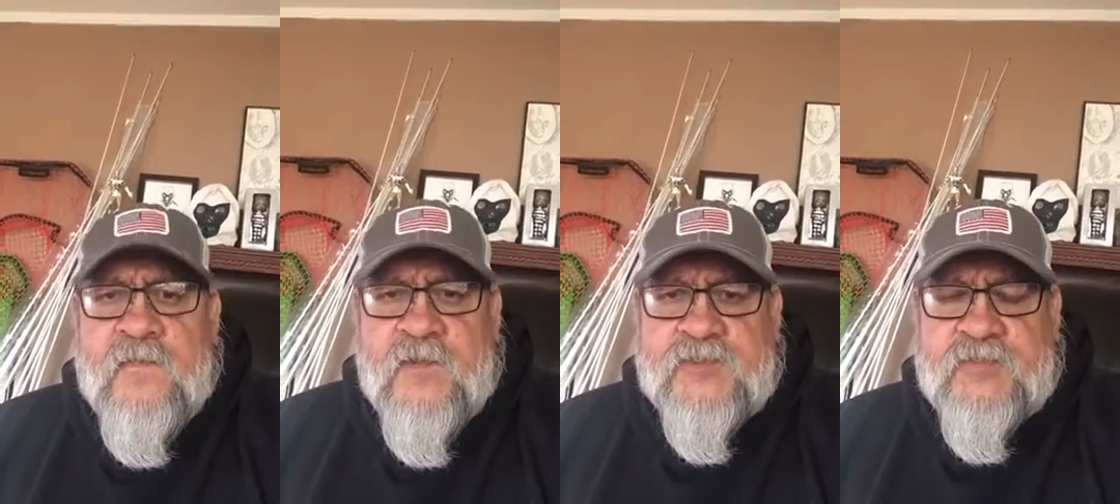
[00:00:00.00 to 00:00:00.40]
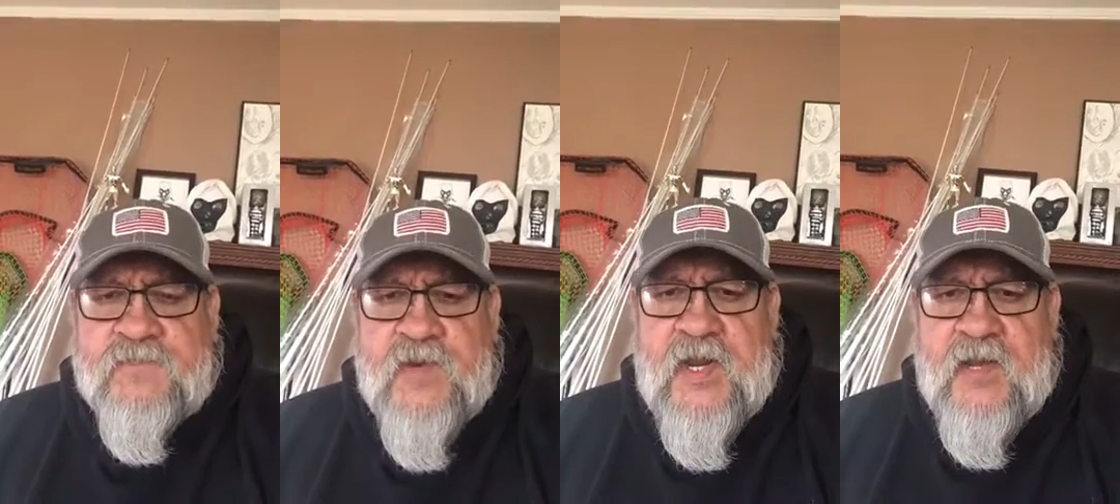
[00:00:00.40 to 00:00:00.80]

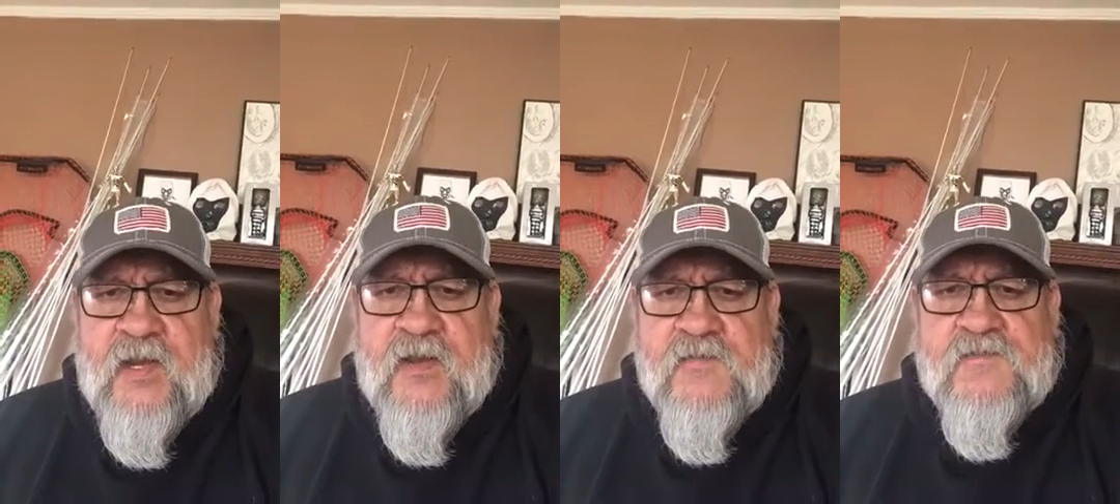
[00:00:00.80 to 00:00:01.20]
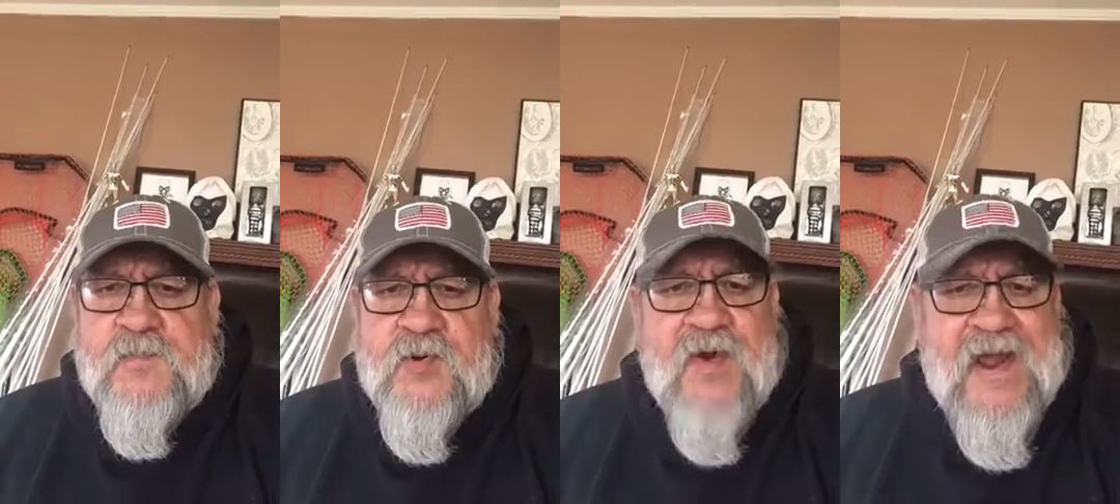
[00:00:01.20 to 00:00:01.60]
of
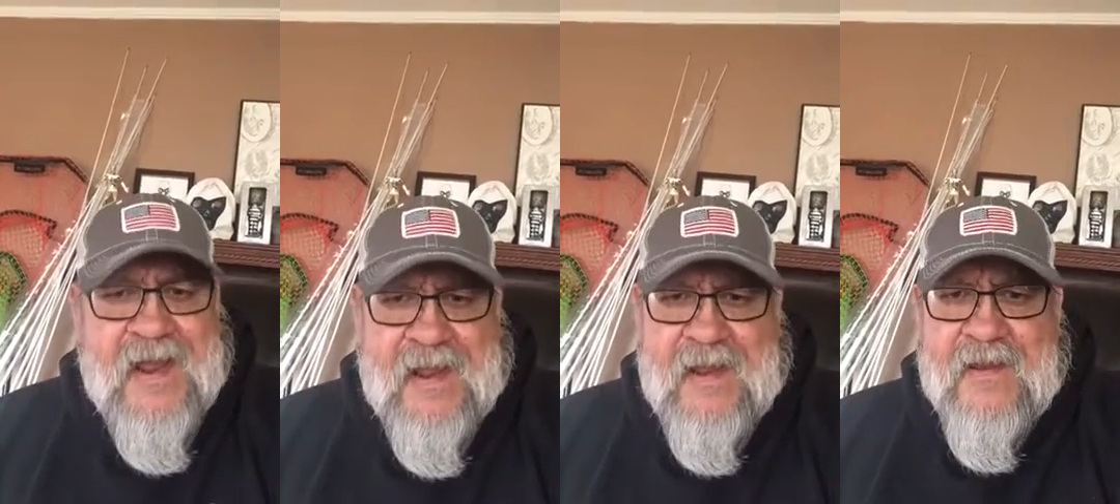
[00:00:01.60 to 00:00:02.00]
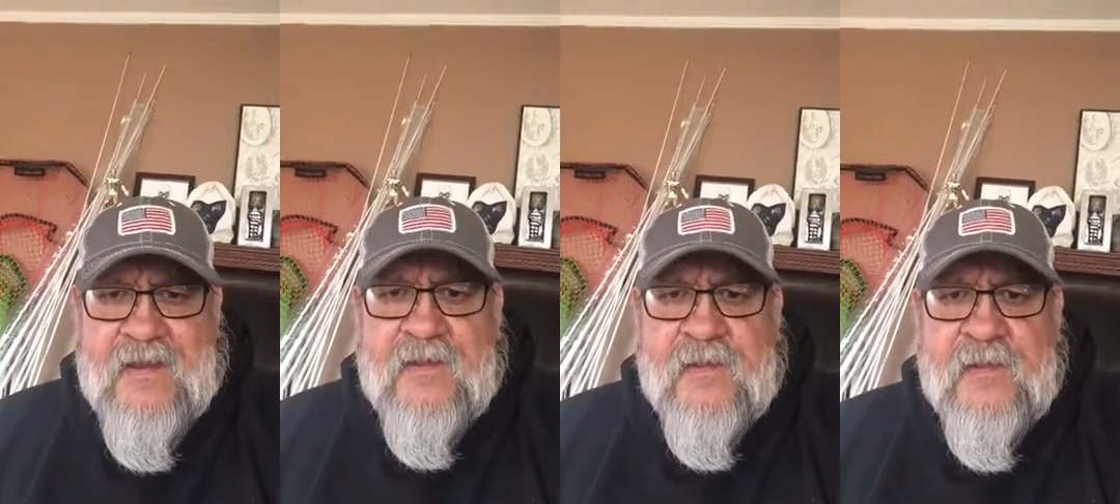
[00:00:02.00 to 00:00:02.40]

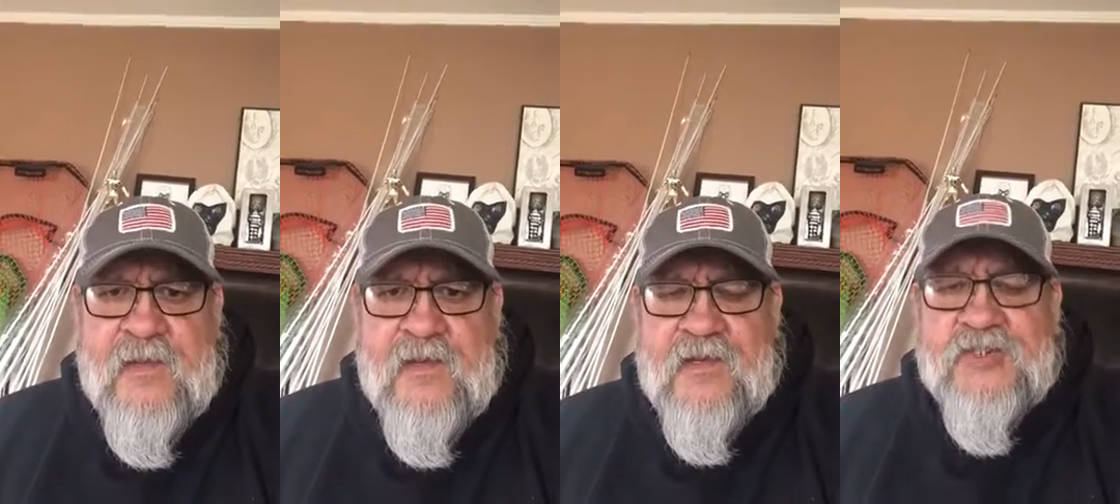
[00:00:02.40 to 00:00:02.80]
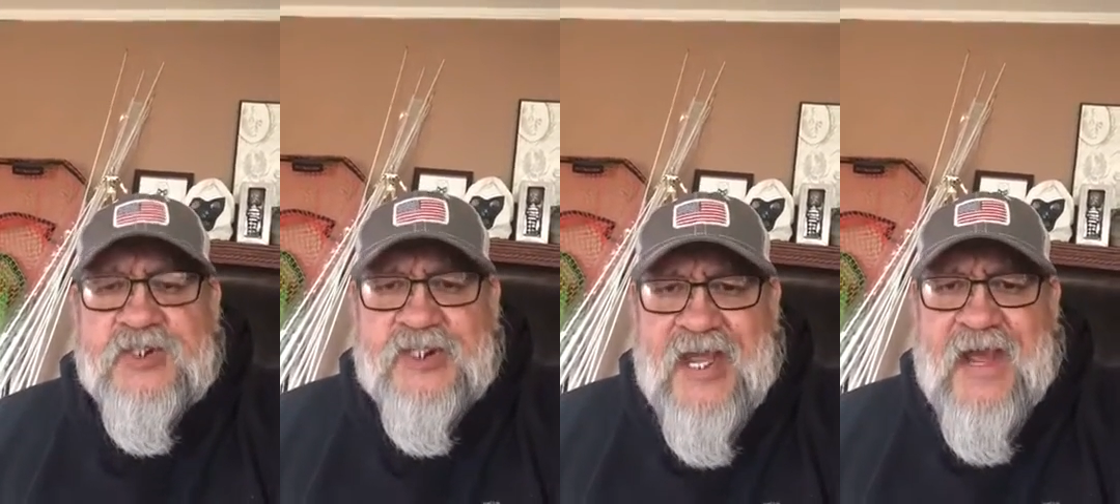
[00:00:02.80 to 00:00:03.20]
pride
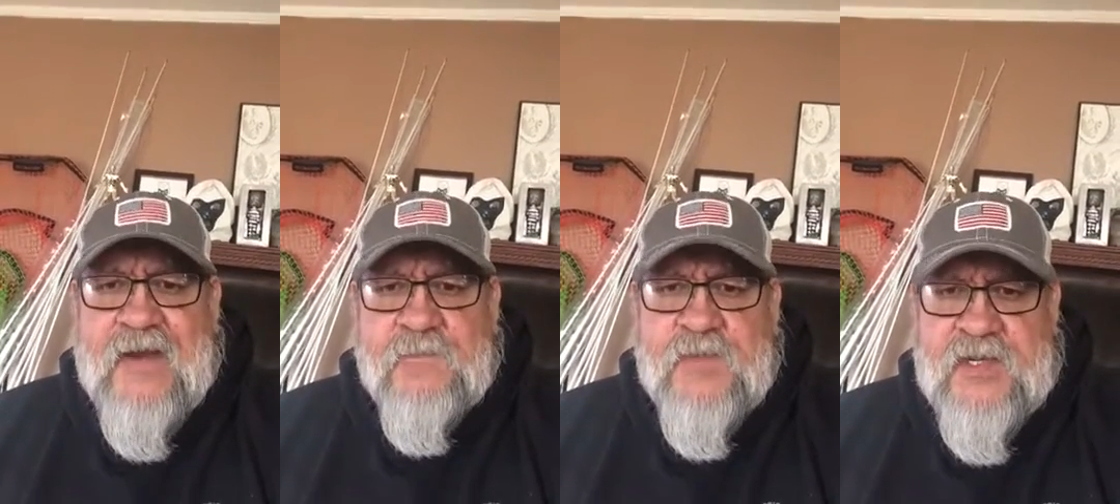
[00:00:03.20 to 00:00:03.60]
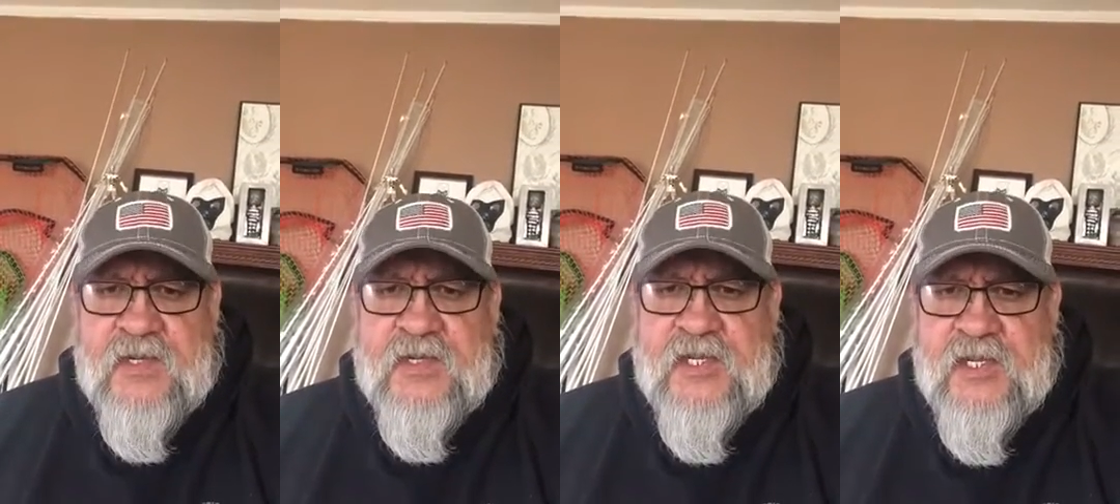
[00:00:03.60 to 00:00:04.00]
inside of me
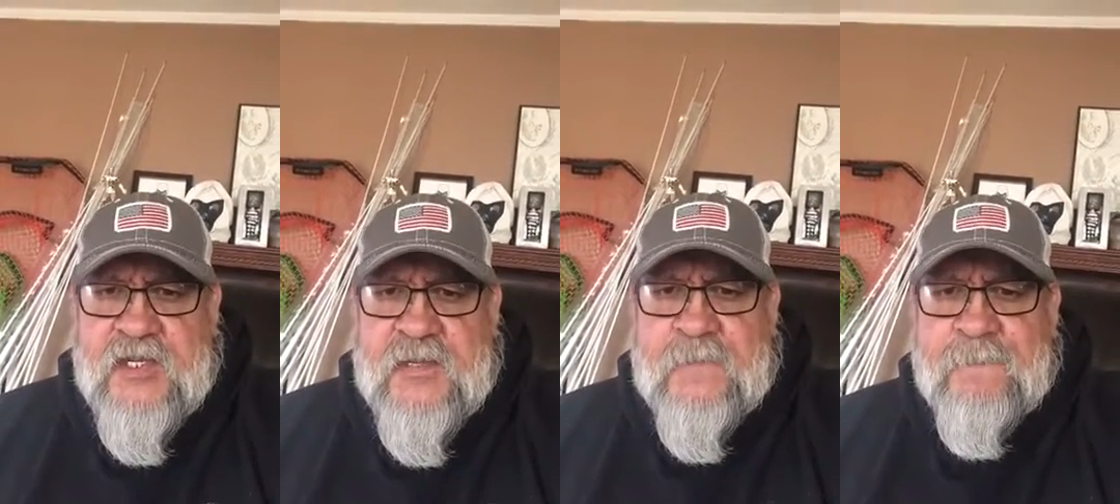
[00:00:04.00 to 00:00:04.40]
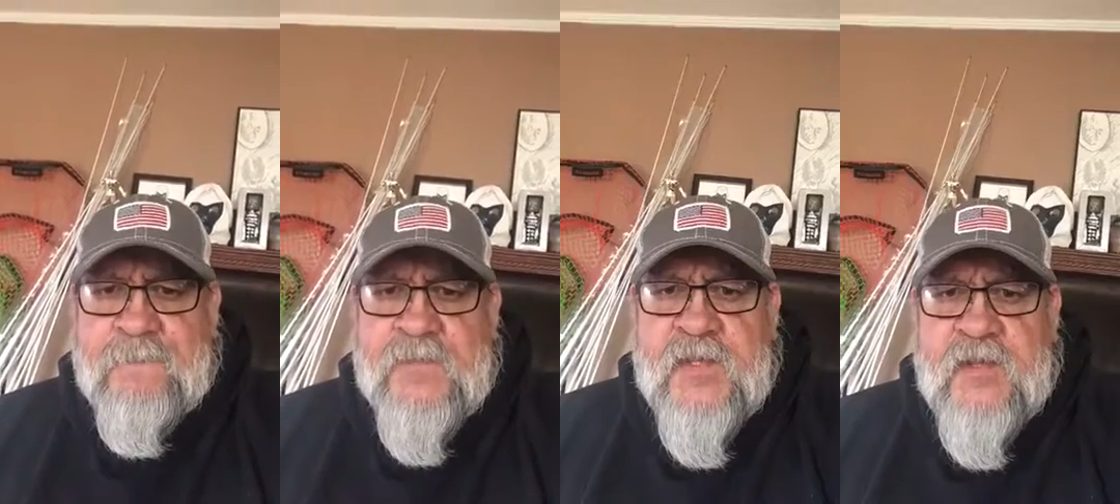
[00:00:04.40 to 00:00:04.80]
again
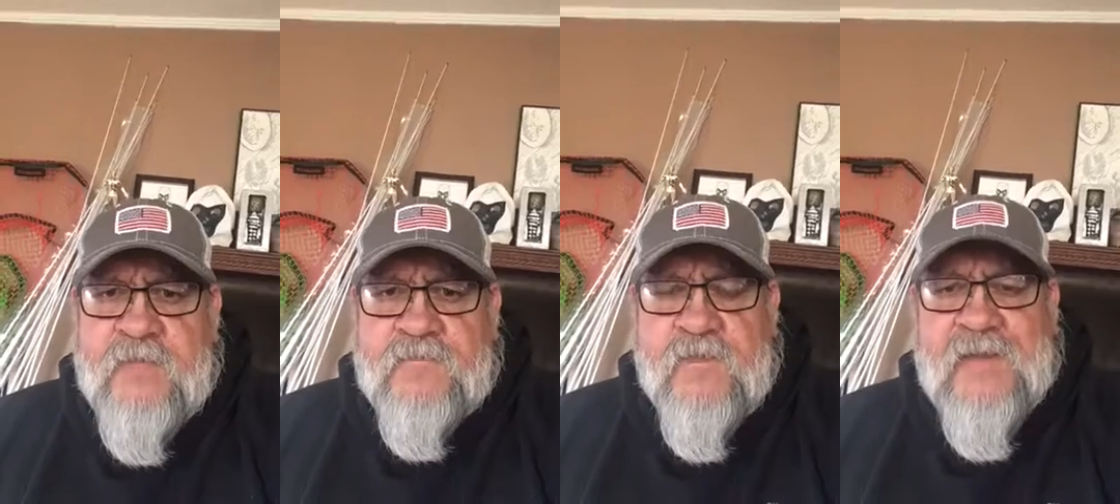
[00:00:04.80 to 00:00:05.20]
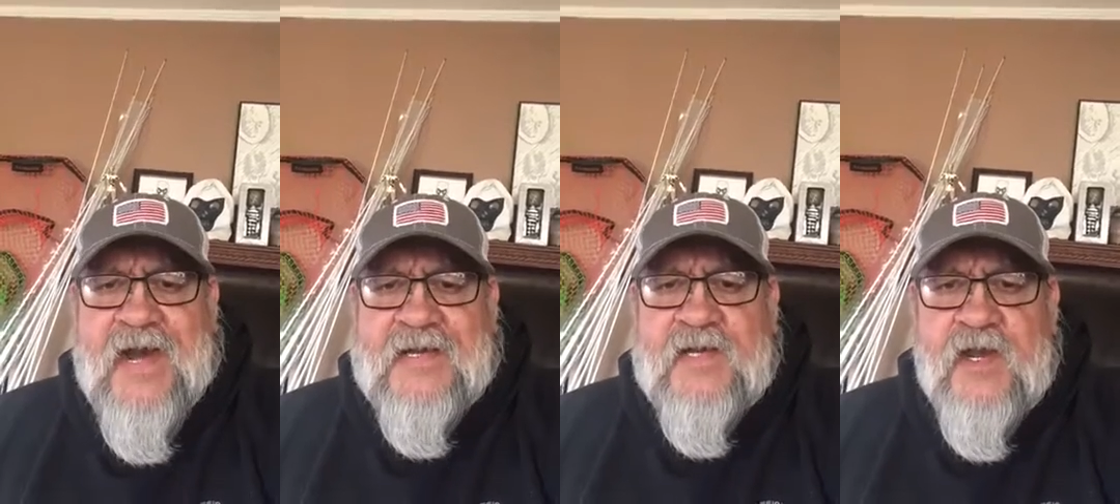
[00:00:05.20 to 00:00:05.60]
for
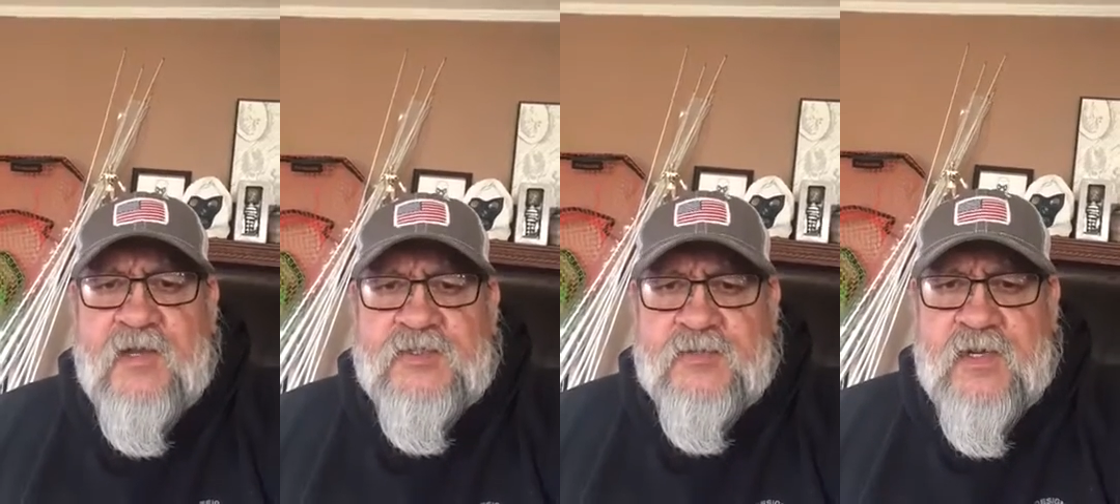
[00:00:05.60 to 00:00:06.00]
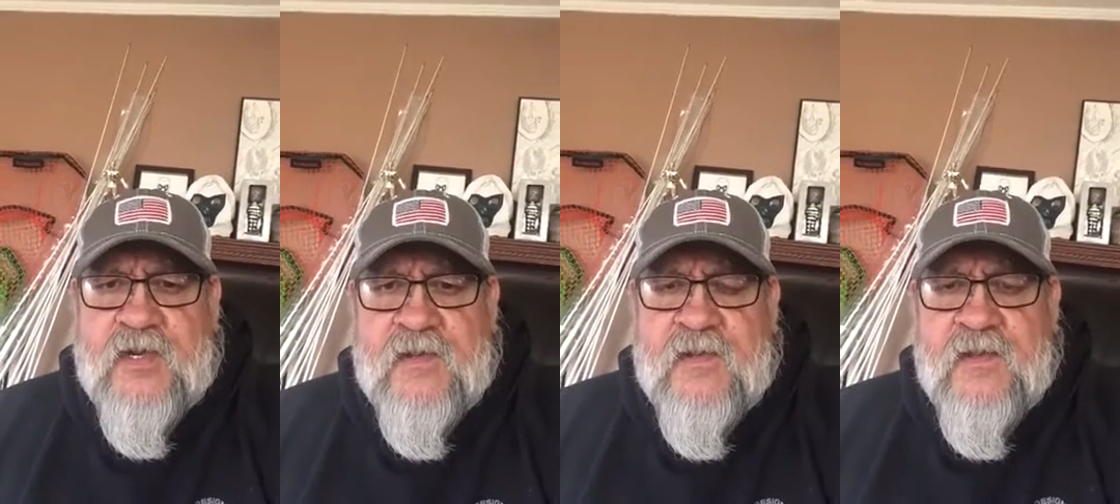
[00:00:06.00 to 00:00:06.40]
my country.